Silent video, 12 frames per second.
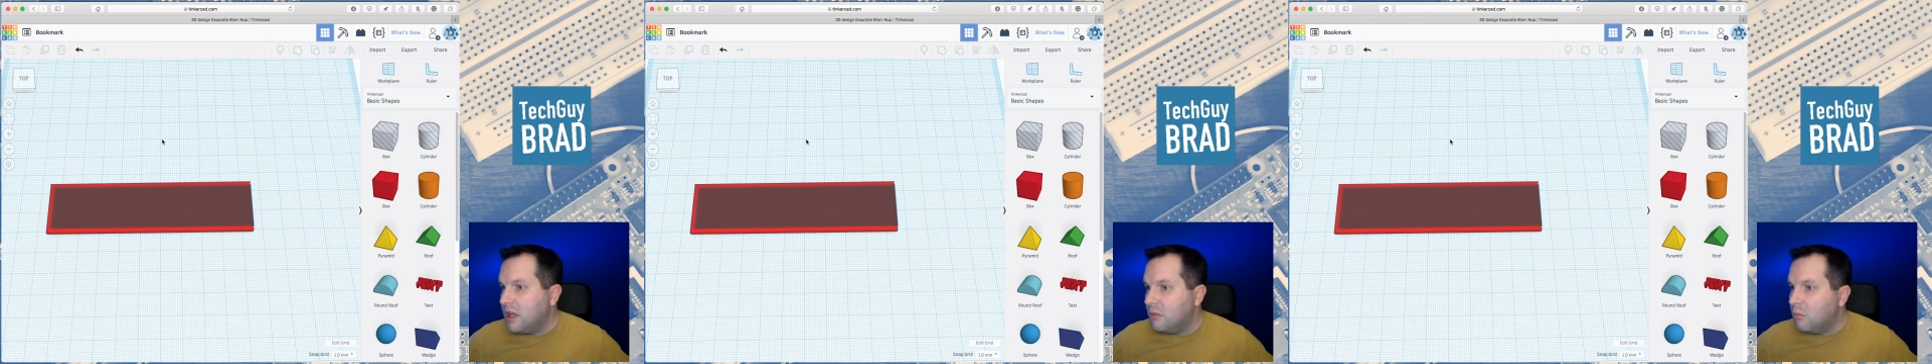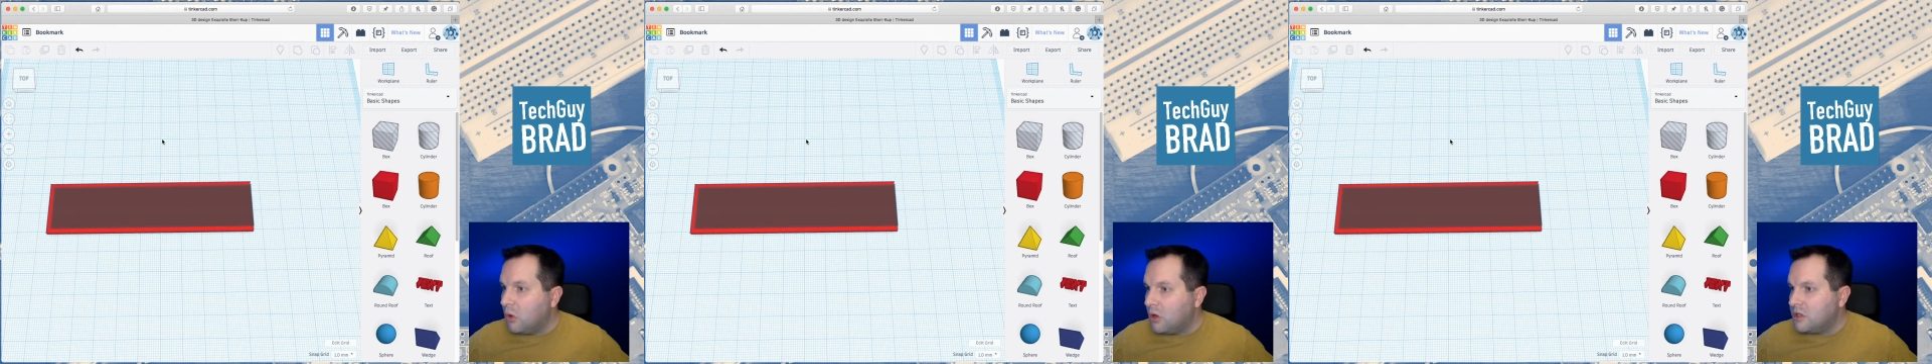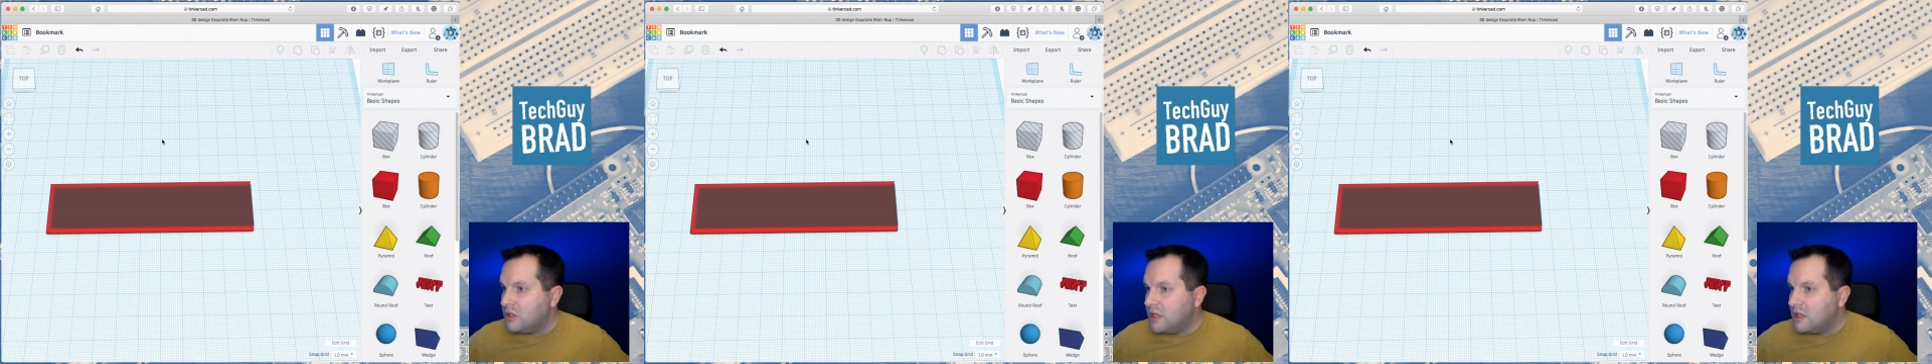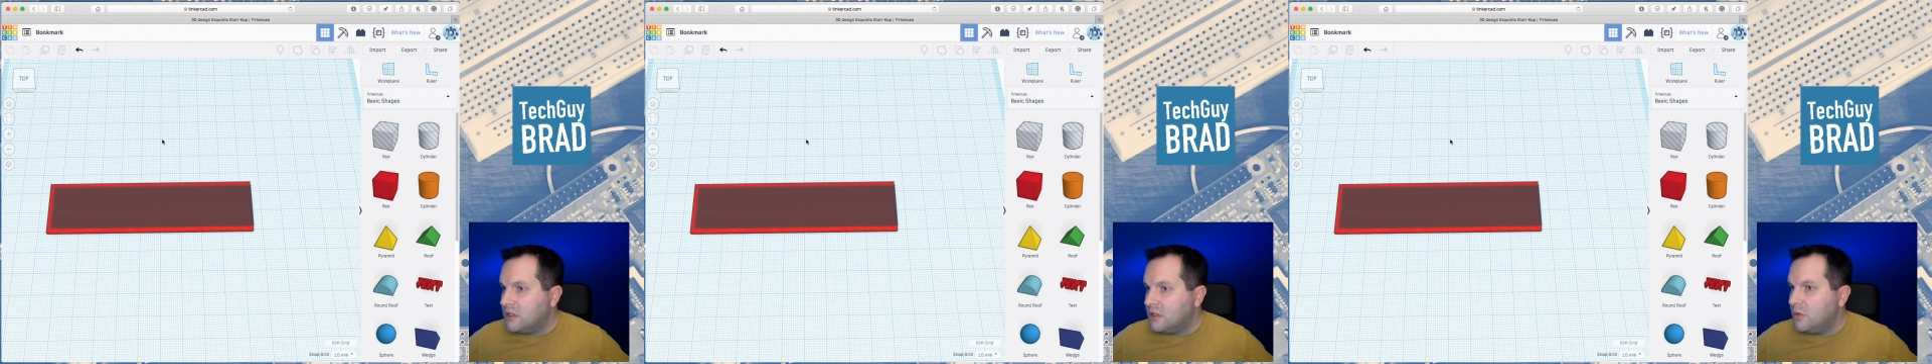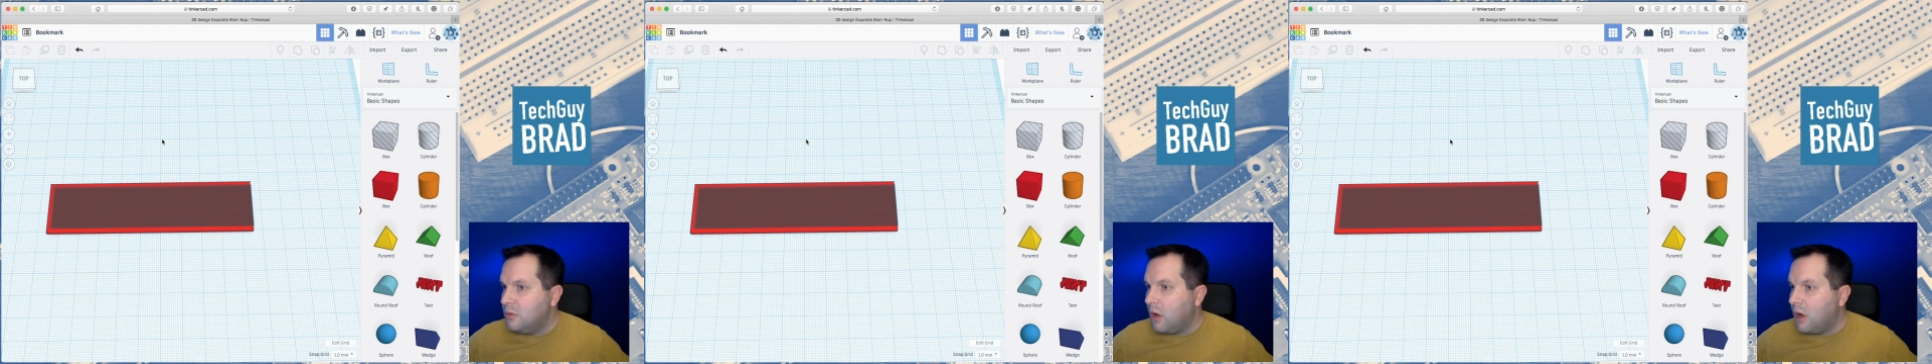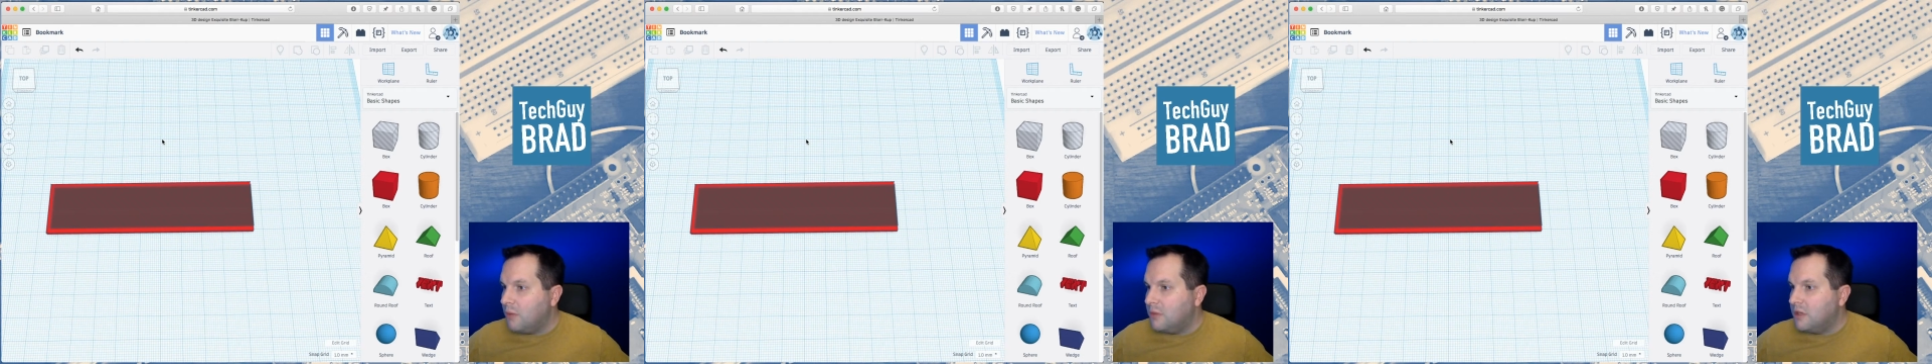can merge these two
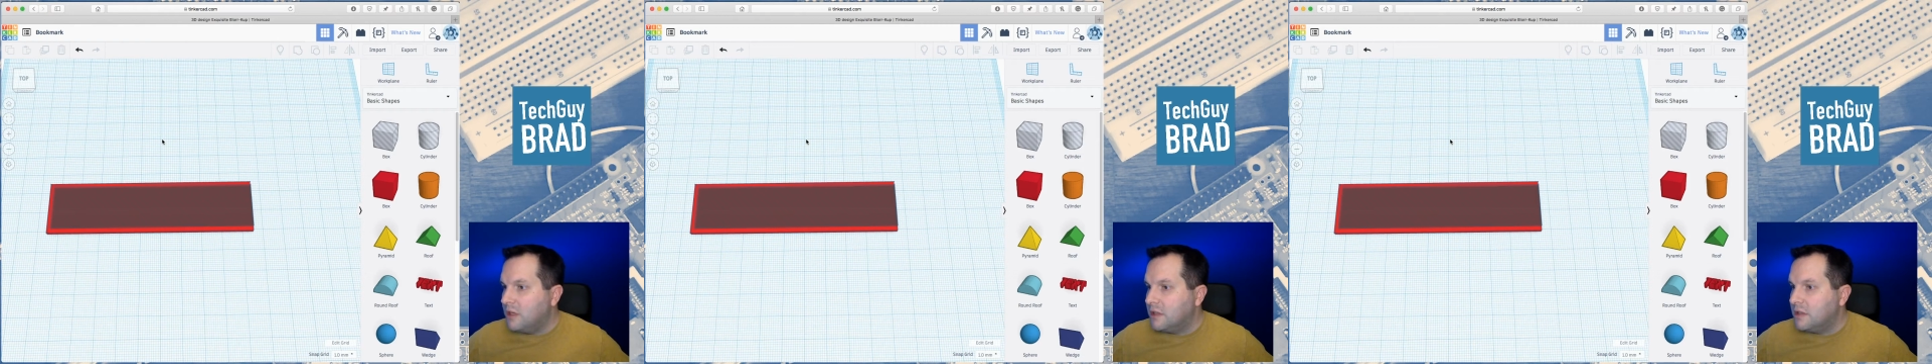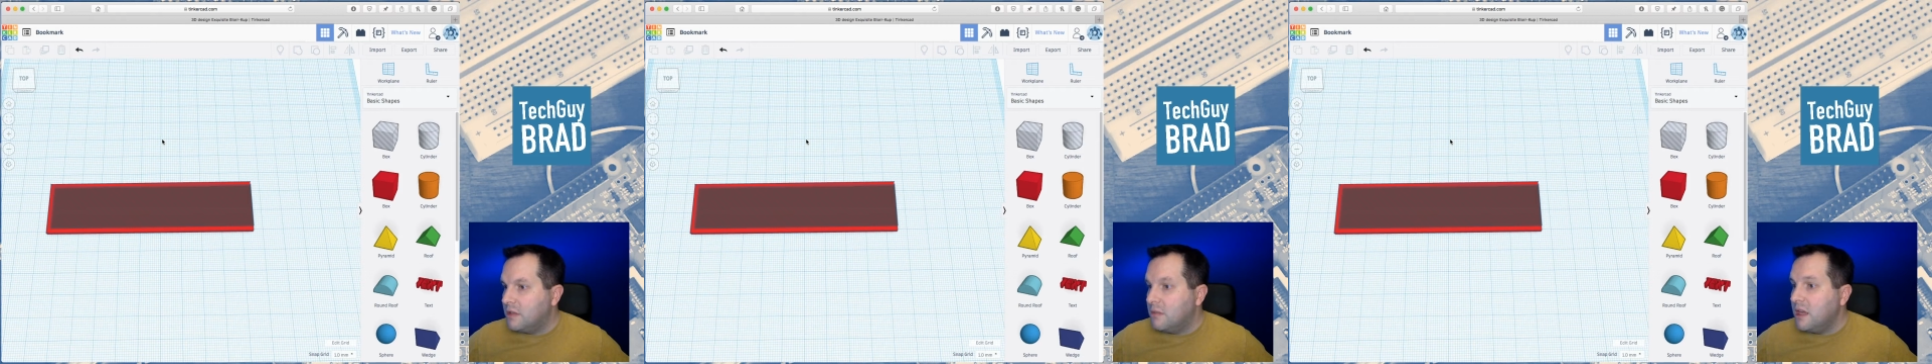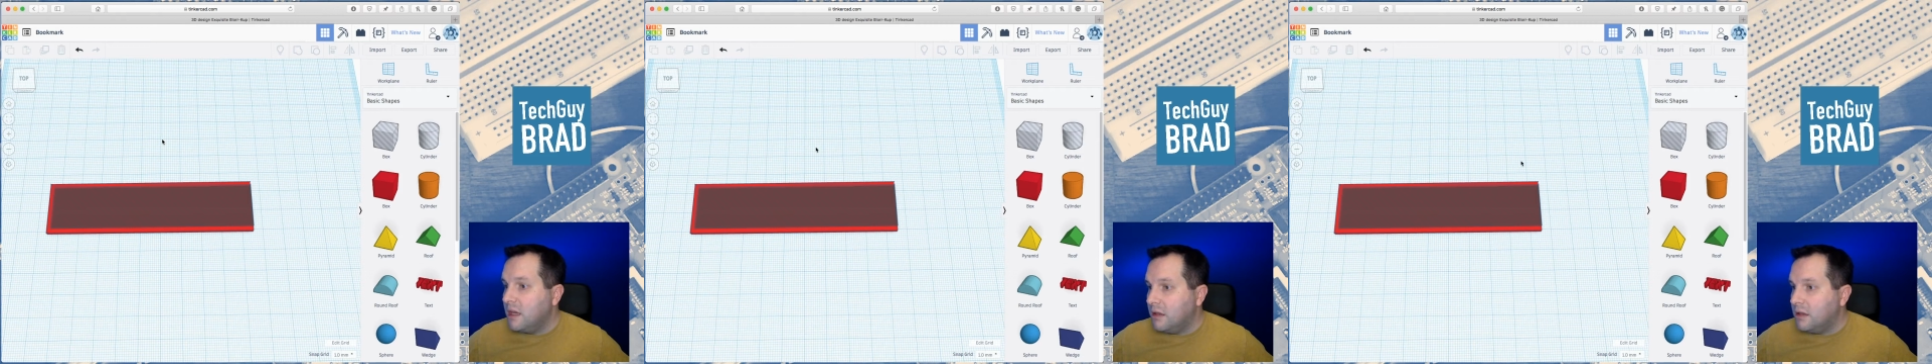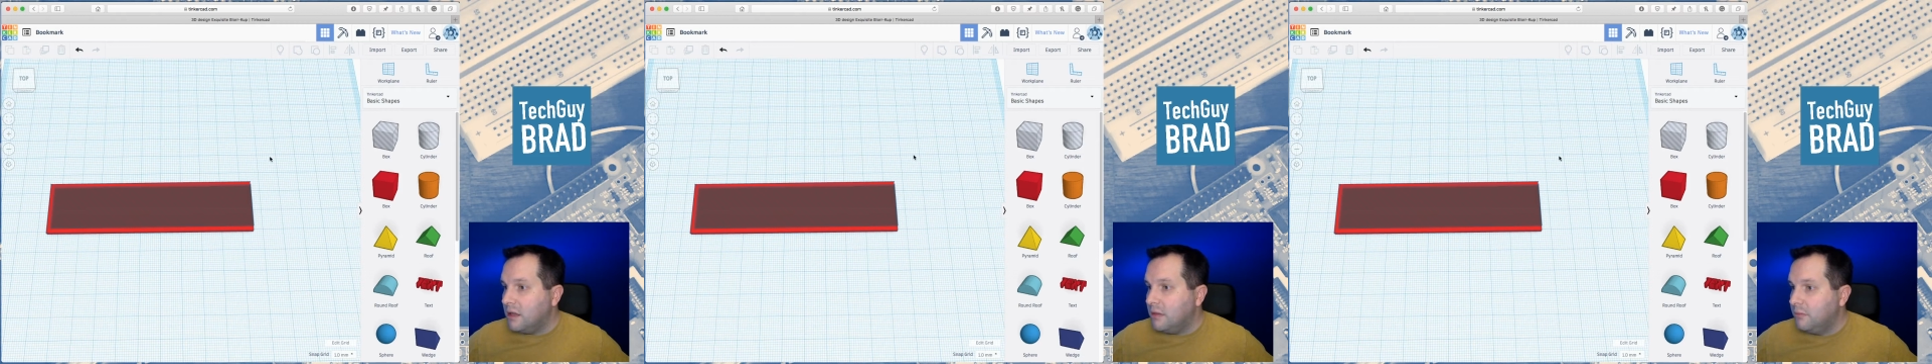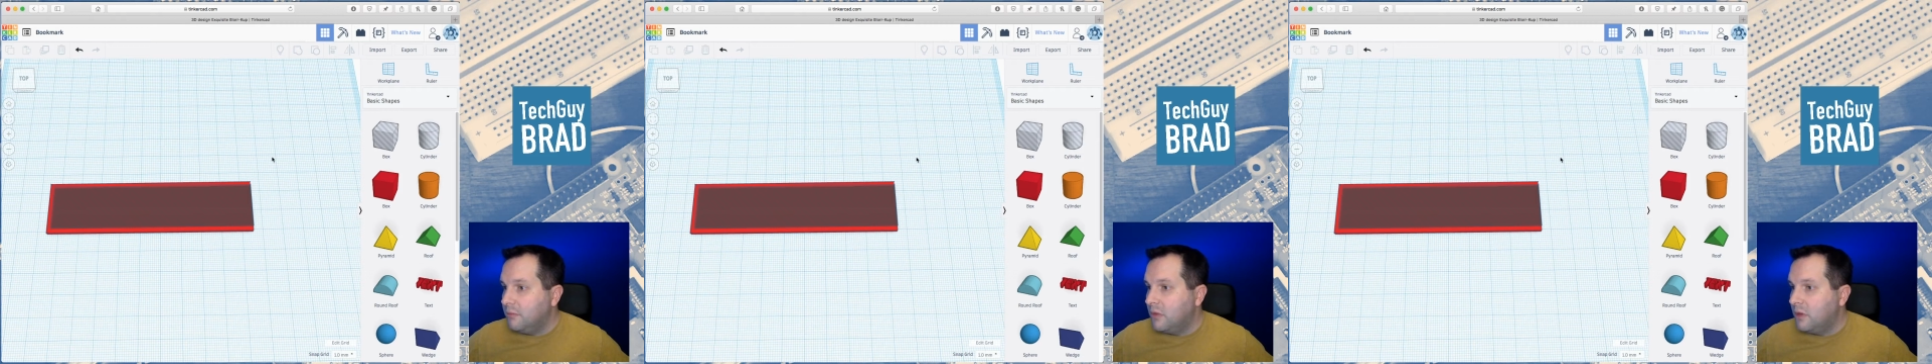objects immediately.